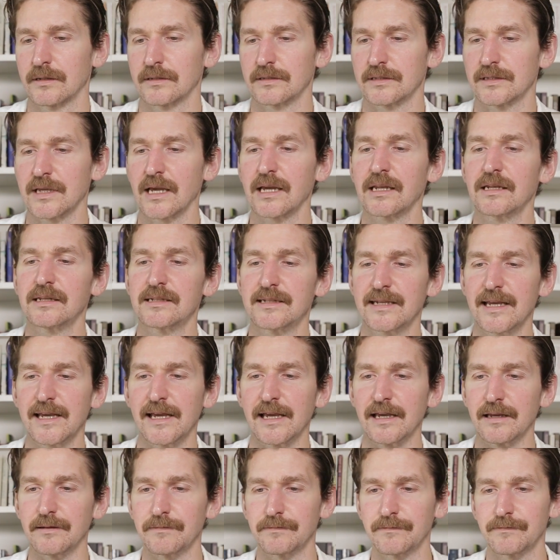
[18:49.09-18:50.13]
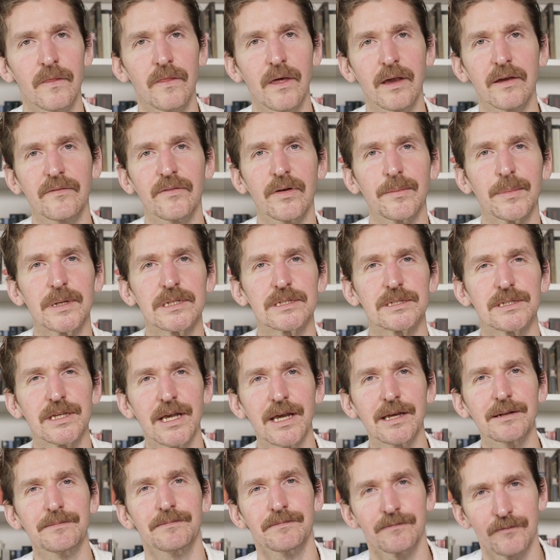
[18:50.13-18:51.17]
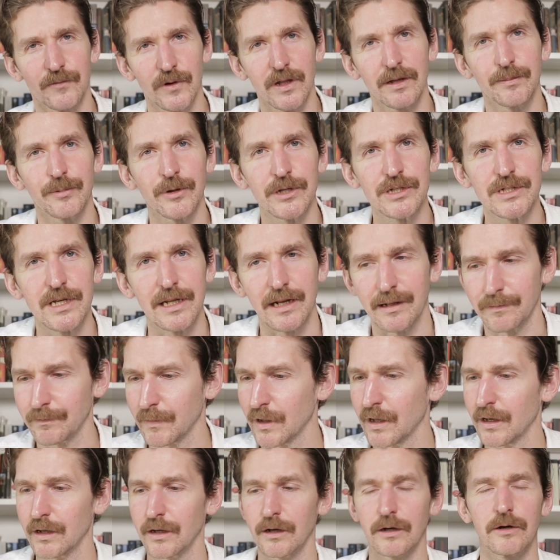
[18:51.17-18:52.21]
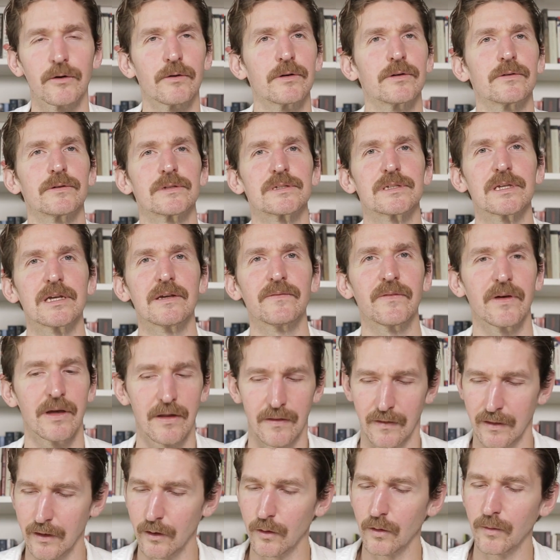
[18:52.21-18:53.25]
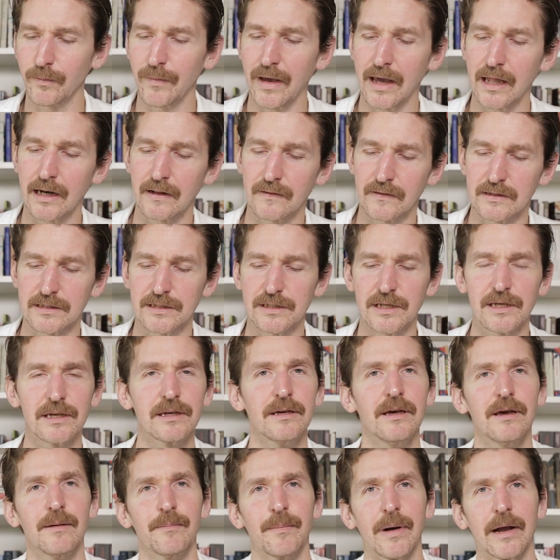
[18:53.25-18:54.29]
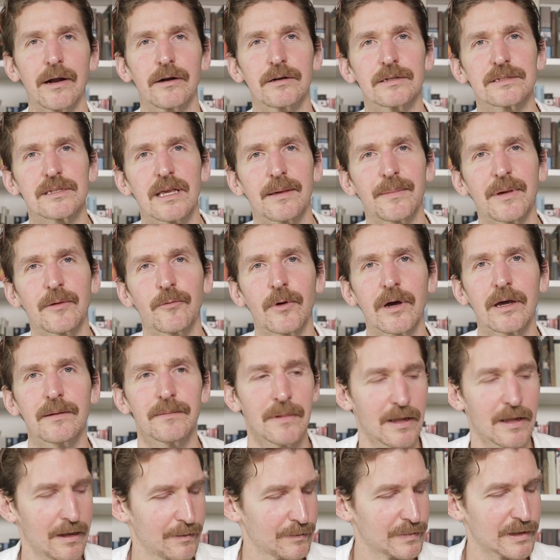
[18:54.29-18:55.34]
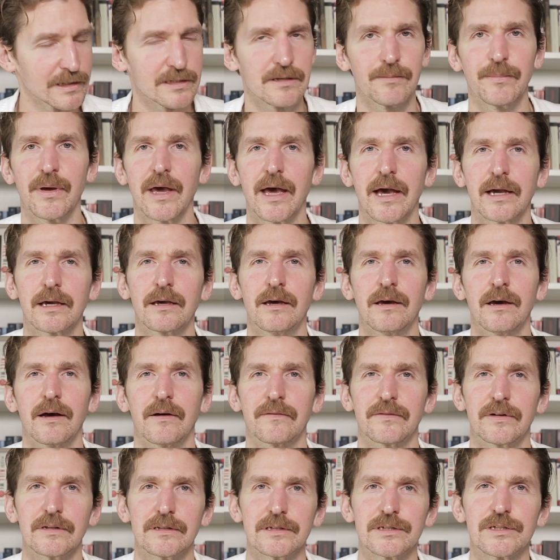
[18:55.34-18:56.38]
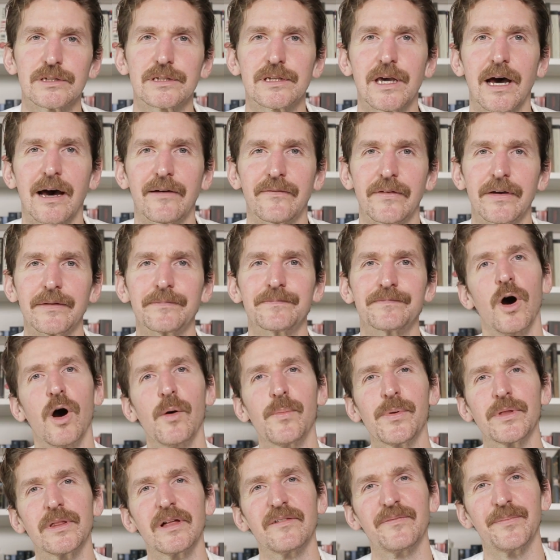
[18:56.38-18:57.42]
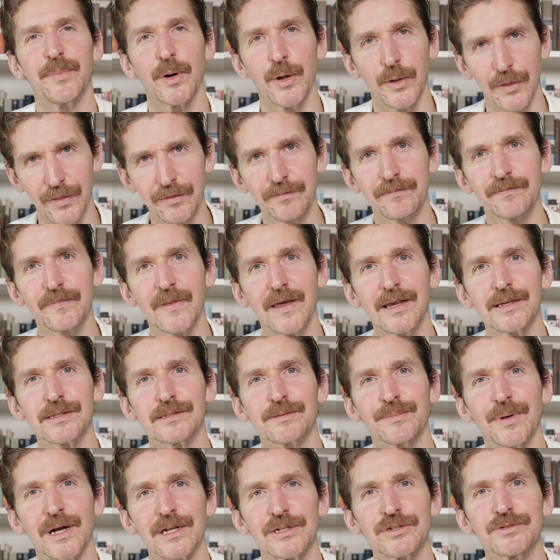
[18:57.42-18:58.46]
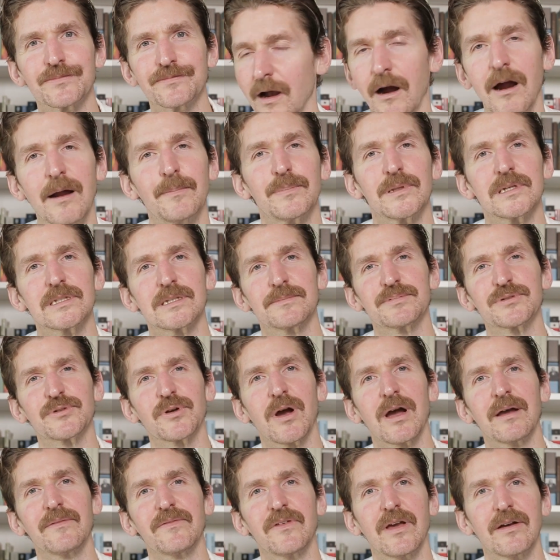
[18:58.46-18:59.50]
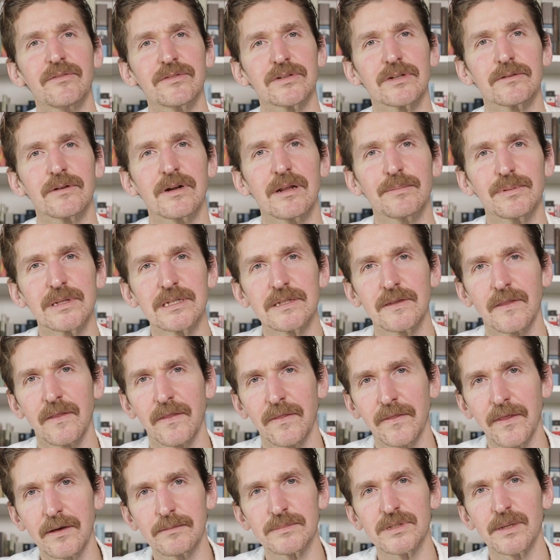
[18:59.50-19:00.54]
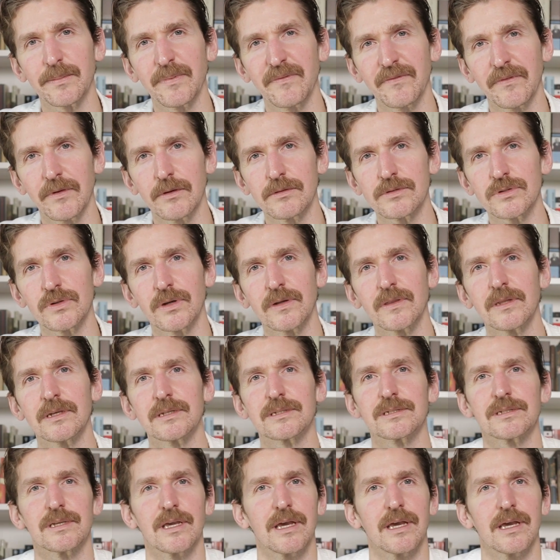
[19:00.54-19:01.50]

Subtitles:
Zane D. Thank you very much, Zane. Really appreciate it. You're going to receive The Old Man in the Sea by Ernest Hemingway, plus a bag of delicious coffee. Hope you love both. Thank you so much. All right, please subscribe if you haven't already. Please hit the thumbs up if you enjoyed this.